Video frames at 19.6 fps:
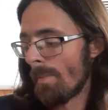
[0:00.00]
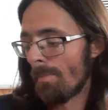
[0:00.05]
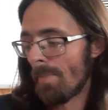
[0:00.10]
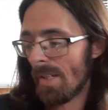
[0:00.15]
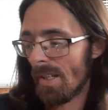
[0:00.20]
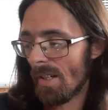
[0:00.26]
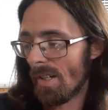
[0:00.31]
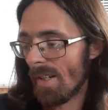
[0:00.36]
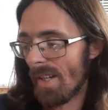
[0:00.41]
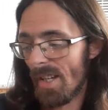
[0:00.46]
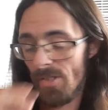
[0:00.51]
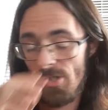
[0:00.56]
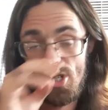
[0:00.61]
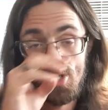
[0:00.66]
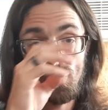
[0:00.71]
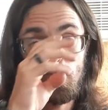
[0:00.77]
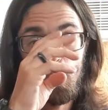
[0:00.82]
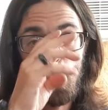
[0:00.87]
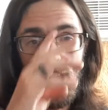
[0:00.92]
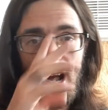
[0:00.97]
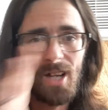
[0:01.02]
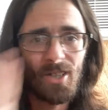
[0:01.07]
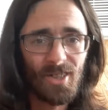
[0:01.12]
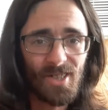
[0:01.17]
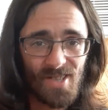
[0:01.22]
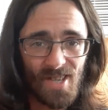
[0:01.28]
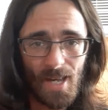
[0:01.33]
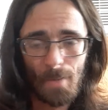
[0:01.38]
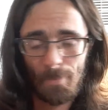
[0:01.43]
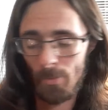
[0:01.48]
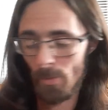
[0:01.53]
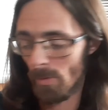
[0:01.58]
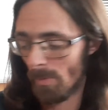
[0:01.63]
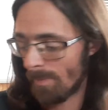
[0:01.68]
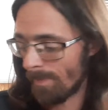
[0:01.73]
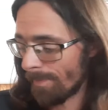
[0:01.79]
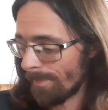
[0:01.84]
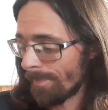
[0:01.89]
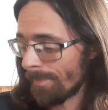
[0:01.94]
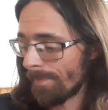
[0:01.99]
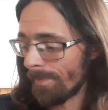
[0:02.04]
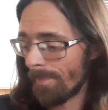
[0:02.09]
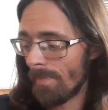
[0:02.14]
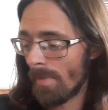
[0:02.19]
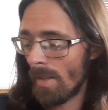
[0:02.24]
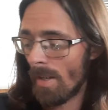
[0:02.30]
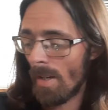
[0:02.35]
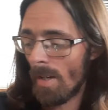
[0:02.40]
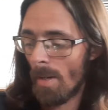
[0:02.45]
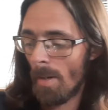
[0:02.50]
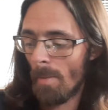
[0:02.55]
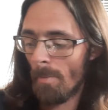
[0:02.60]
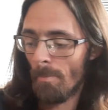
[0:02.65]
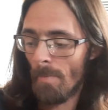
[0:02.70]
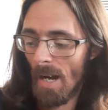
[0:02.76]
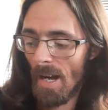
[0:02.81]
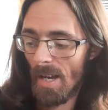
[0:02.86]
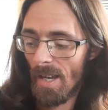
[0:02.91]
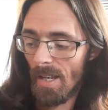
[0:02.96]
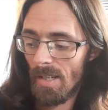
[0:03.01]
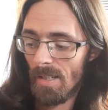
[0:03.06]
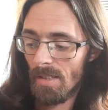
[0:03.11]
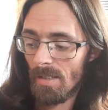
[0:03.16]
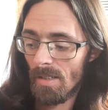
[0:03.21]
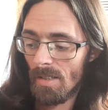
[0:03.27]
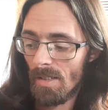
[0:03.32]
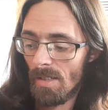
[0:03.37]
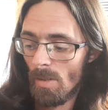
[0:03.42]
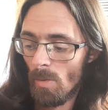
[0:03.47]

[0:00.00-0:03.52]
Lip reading: And just wild example, my